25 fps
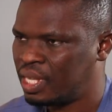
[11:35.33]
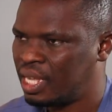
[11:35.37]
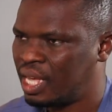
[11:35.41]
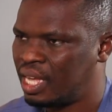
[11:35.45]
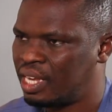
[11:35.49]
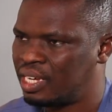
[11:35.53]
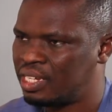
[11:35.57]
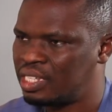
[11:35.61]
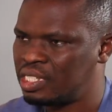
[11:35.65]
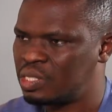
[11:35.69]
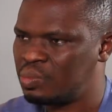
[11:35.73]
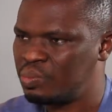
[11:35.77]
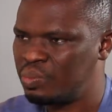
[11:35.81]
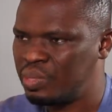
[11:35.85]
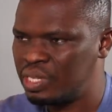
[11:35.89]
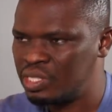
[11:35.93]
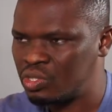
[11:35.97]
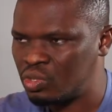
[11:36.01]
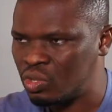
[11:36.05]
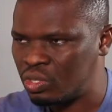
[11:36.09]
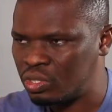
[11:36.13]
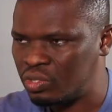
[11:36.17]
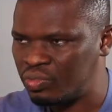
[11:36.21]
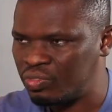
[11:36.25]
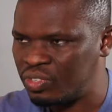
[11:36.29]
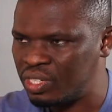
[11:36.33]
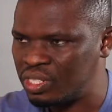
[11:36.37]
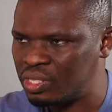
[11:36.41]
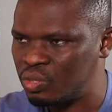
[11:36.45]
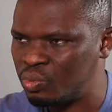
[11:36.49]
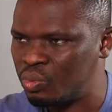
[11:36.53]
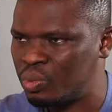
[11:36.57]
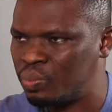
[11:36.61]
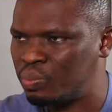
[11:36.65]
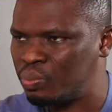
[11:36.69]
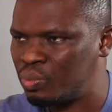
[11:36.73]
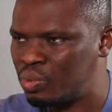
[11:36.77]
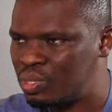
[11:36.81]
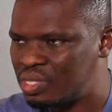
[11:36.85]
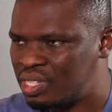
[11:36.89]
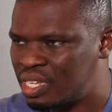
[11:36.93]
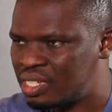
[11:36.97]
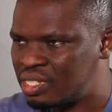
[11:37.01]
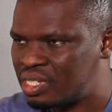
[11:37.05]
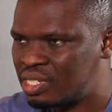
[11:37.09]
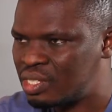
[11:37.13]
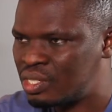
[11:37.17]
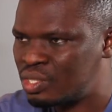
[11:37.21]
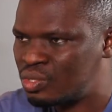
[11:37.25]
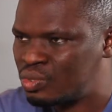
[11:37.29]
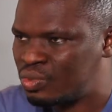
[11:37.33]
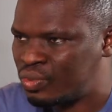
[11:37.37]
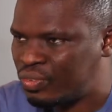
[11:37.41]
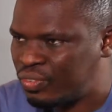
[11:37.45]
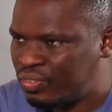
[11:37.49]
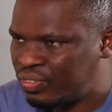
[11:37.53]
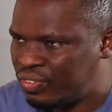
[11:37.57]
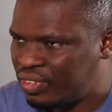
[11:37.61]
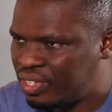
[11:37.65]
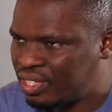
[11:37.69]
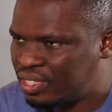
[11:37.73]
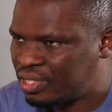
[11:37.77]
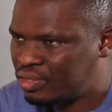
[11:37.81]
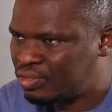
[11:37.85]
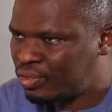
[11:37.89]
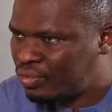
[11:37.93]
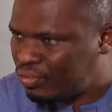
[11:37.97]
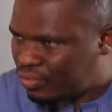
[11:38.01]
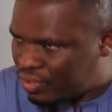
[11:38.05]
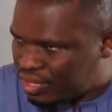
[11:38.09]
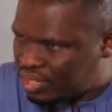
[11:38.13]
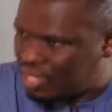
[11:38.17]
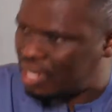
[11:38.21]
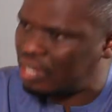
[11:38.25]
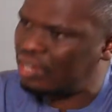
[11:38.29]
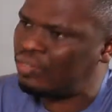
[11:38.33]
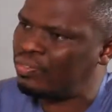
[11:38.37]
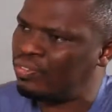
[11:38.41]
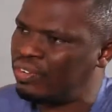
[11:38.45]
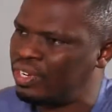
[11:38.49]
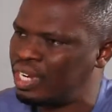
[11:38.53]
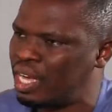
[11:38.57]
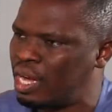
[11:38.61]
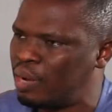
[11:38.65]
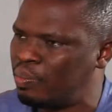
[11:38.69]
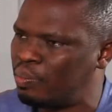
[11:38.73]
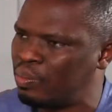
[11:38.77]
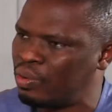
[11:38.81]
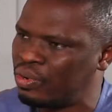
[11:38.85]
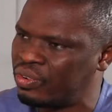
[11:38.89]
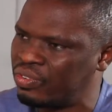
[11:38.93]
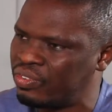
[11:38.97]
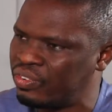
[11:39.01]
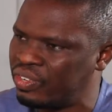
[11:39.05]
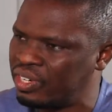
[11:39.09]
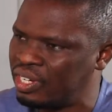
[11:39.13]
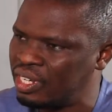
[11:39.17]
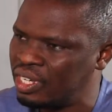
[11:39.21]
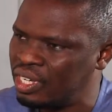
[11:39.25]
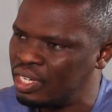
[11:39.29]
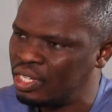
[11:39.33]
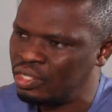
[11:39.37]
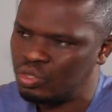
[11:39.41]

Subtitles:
And this maize cultivation, we process it into feed our poultry.